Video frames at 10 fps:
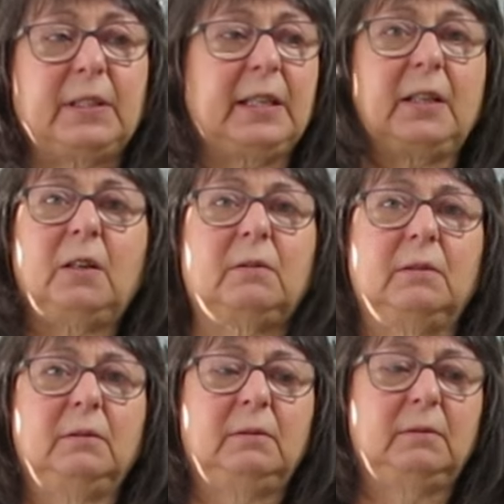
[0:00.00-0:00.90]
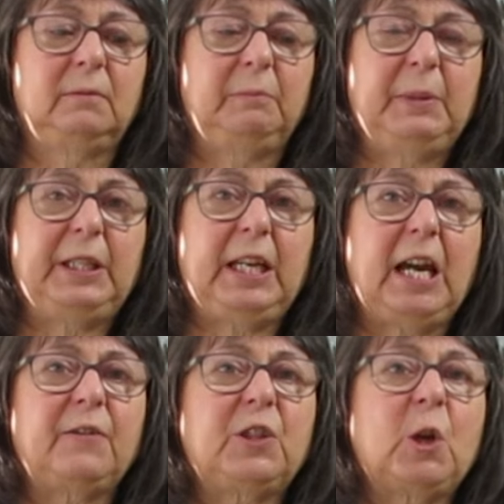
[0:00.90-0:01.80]
was like, oh, but they
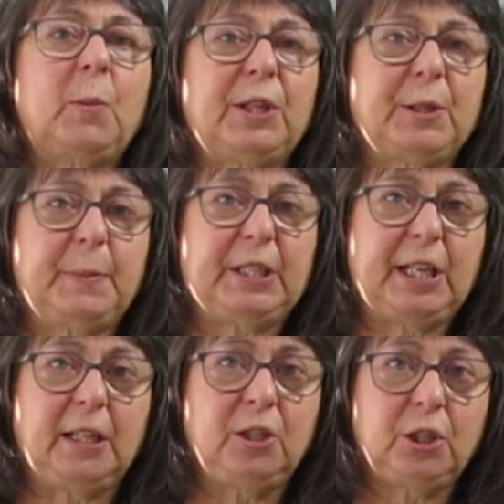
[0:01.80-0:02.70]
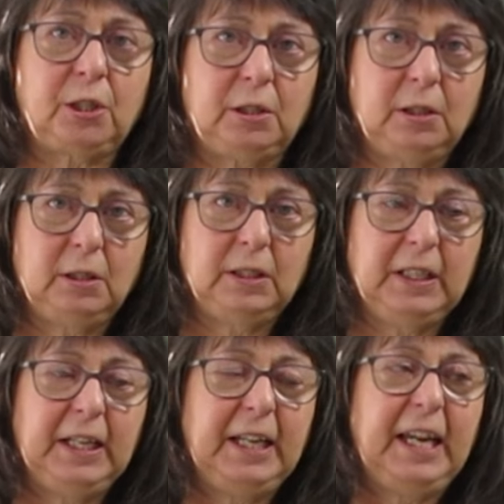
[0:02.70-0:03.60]
have so much potential.
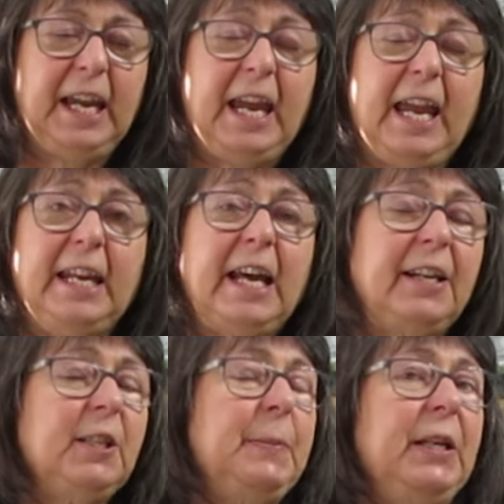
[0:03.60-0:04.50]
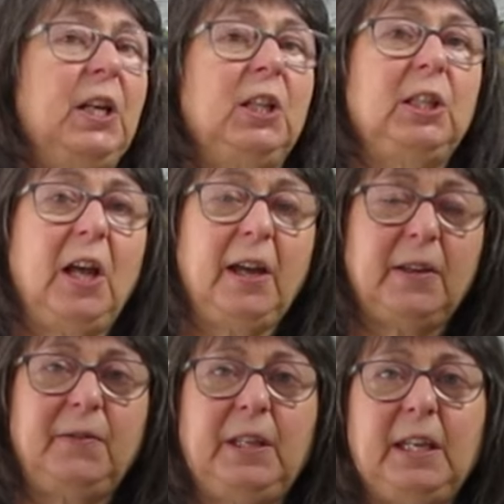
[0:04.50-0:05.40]
And I spent a lot
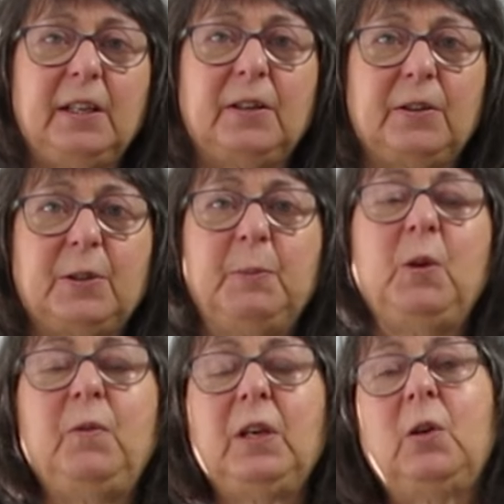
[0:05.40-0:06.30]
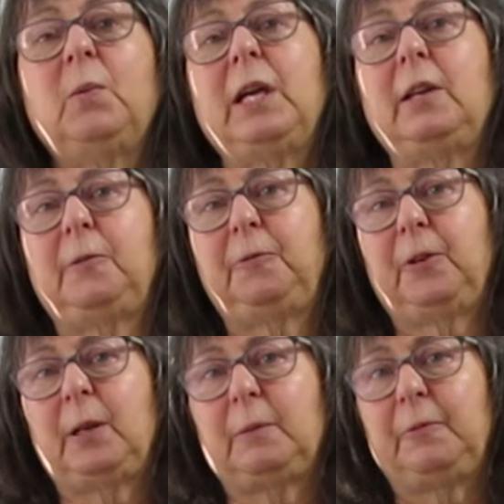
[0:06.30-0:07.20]
of years moving away
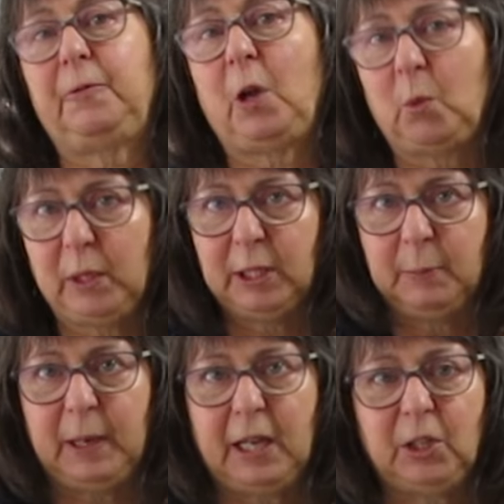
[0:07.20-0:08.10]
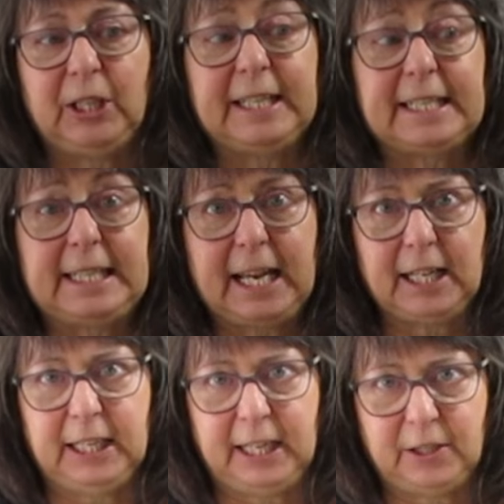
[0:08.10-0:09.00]
from following the pattern
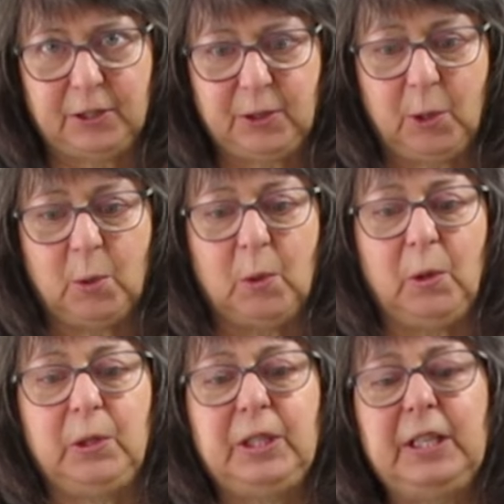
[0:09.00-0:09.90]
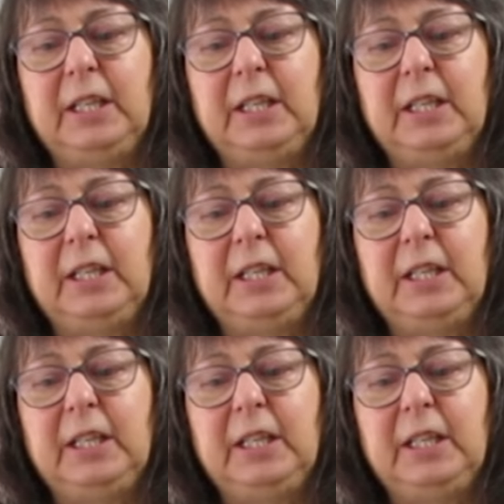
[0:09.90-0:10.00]
exactly as told,